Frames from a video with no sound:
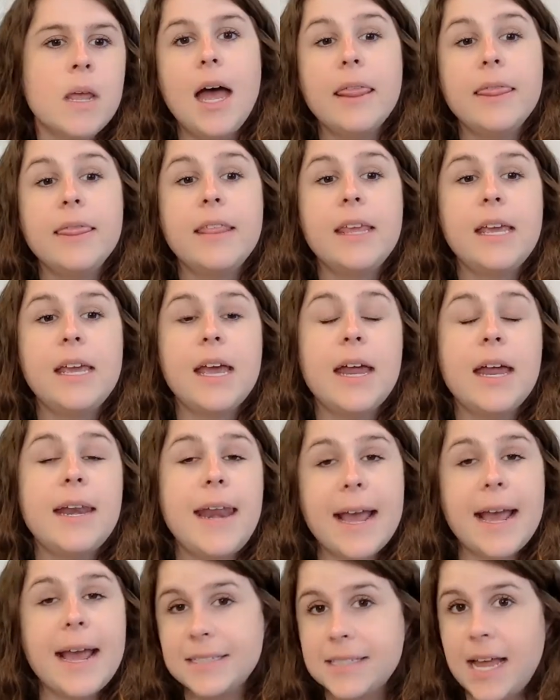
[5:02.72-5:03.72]
The
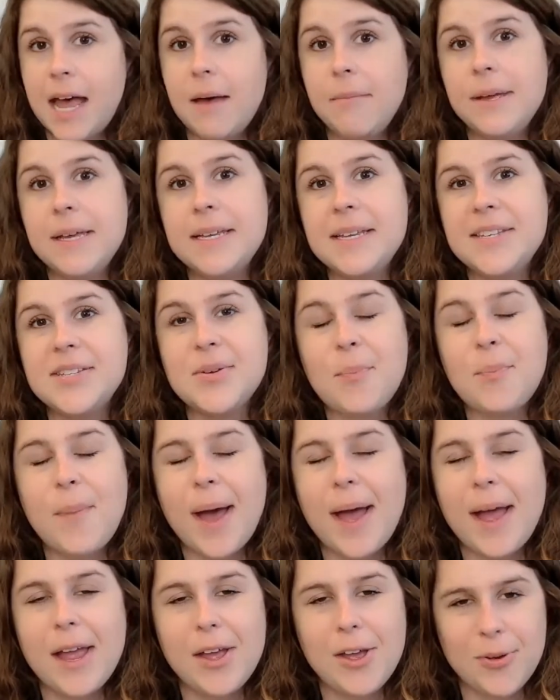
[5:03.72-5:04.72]
next tab is
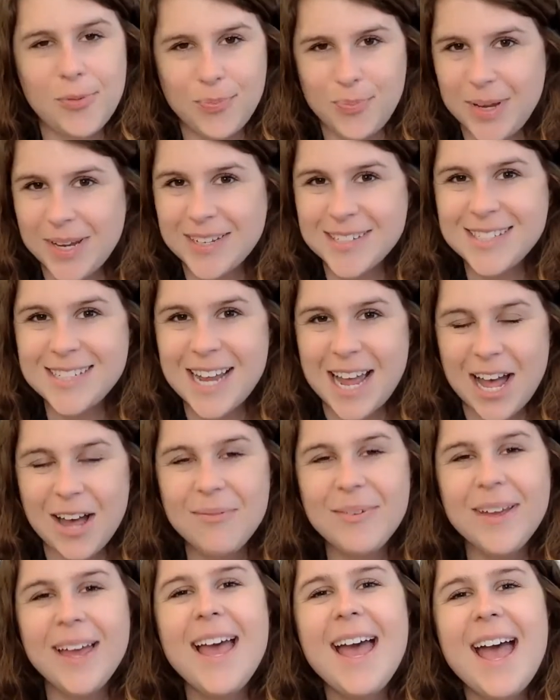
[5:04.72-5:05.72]
my biggest
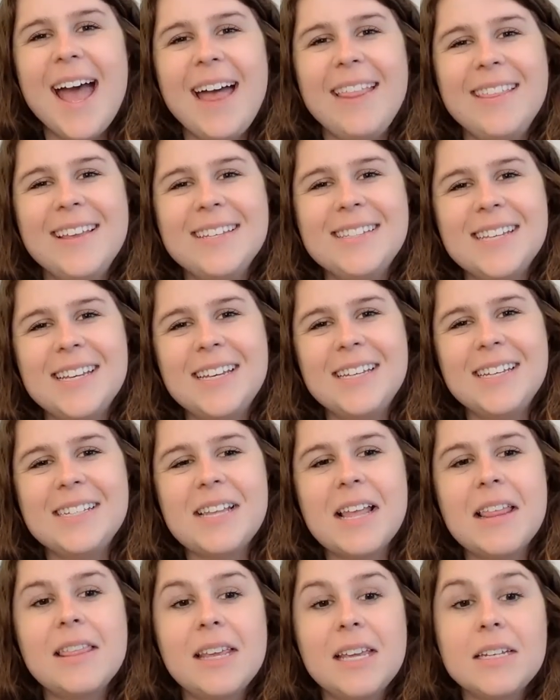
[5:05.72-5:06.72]
tab, and this is
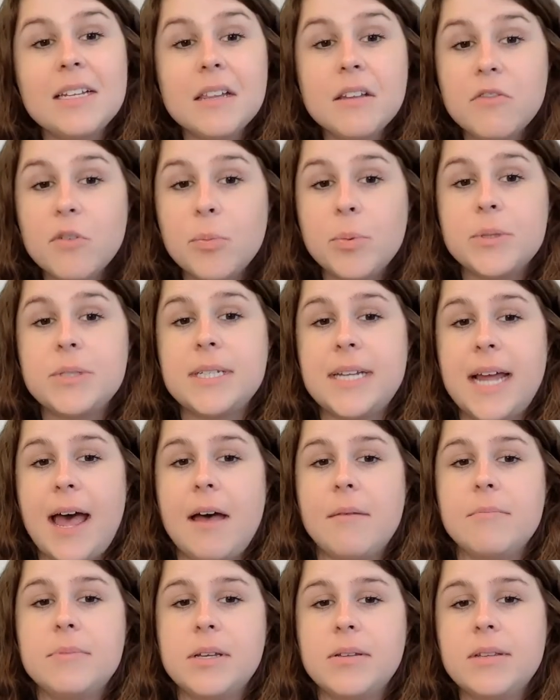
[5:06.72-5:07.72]
the deliverables
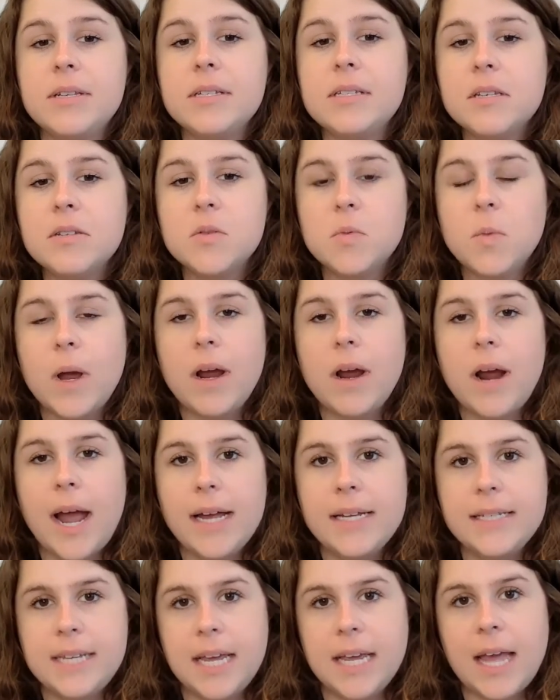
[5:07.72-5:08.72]
tab. So this is where
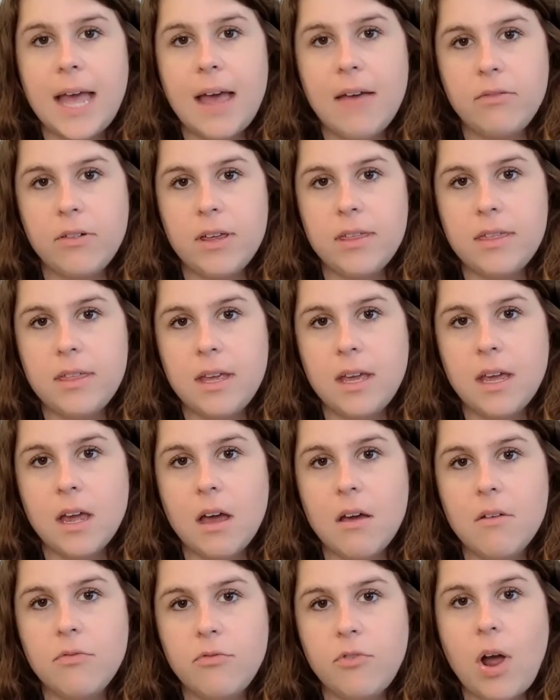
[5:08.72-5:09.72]
I take
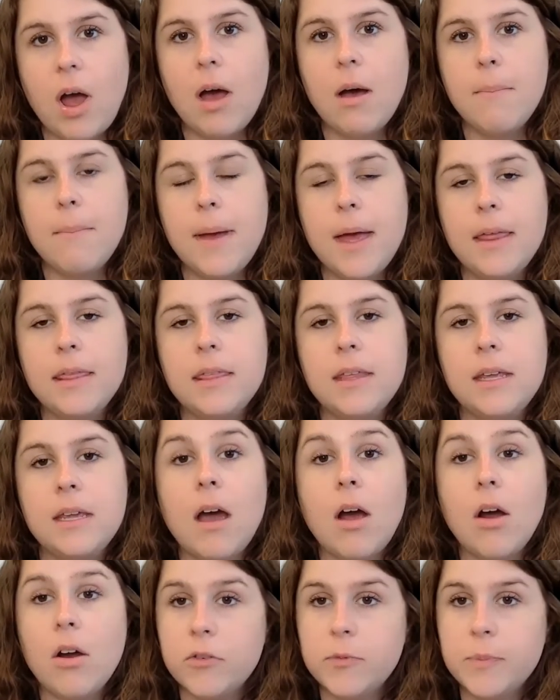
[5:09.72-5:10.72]
everything from the
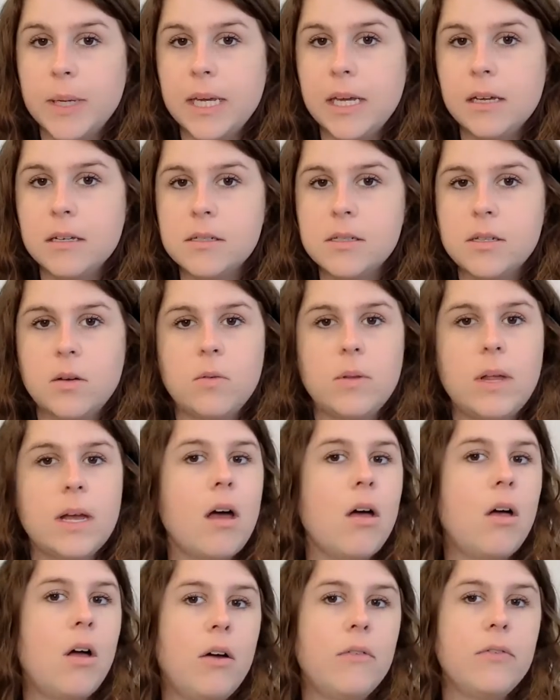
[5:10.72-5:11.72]
RFP. So like
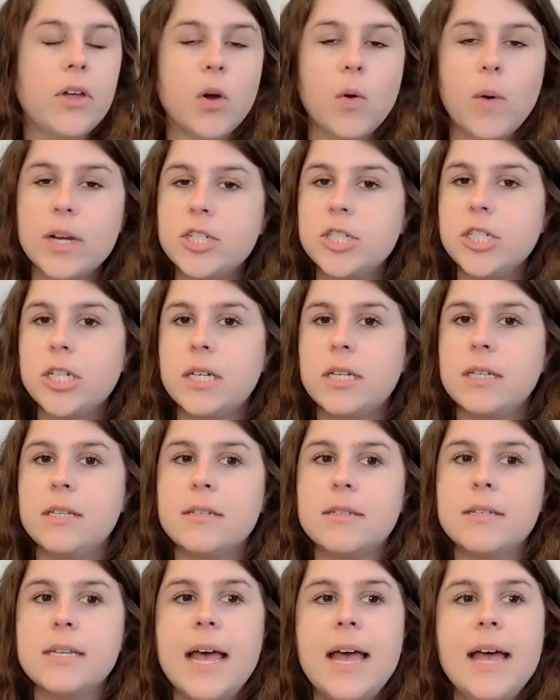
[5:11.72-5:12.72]
all of the
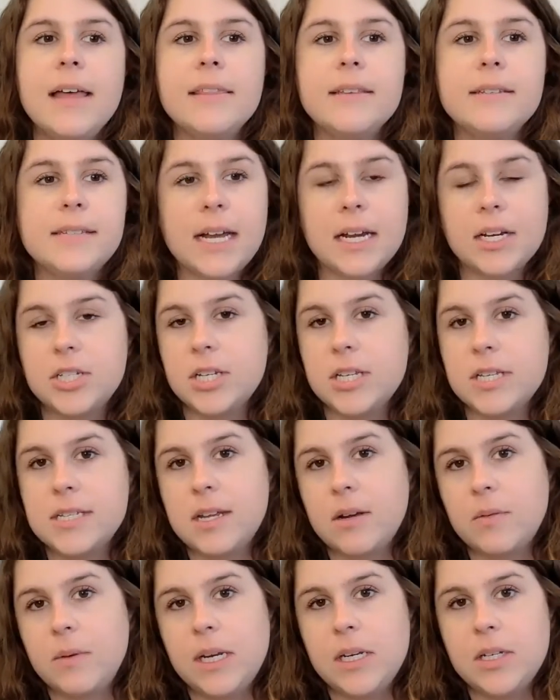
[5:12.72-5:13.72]
questions, the sections
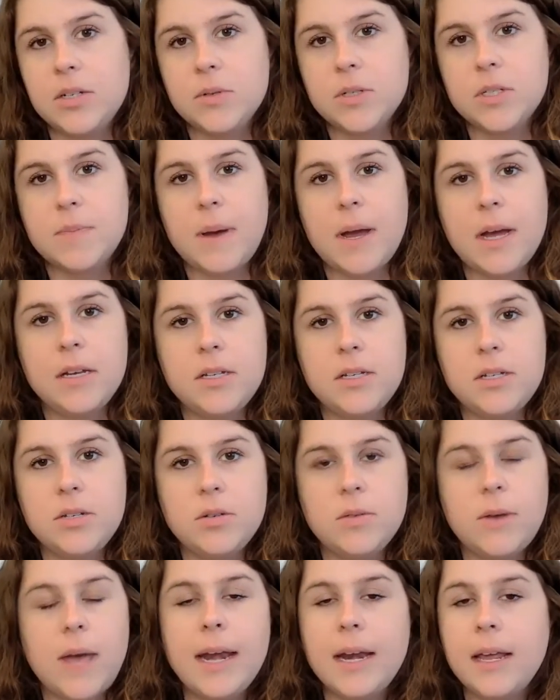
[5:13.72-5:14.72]
that we need to respond
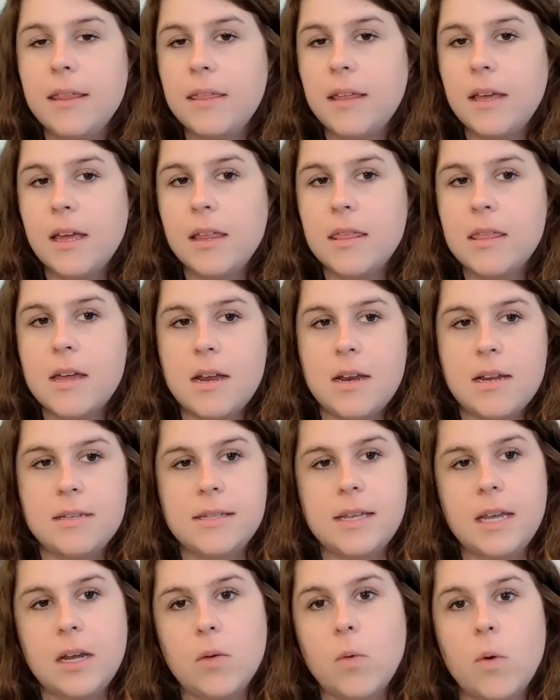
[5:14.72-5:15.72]
to, anything that is
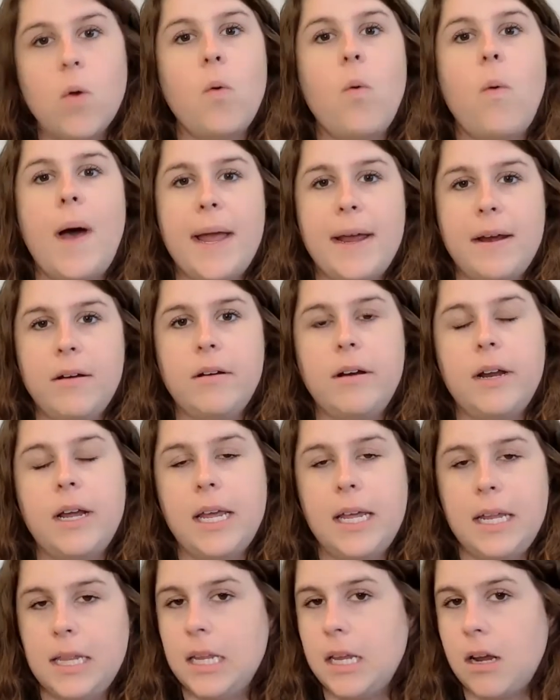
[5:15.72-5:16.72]
like required
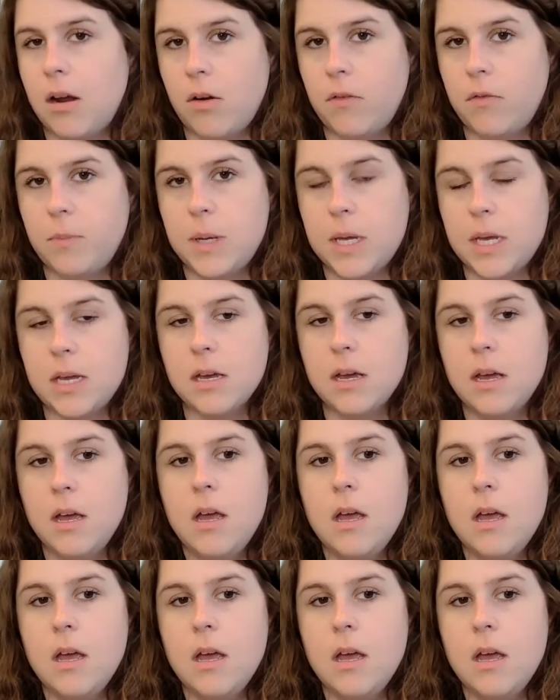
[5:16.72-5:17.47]
in the RFP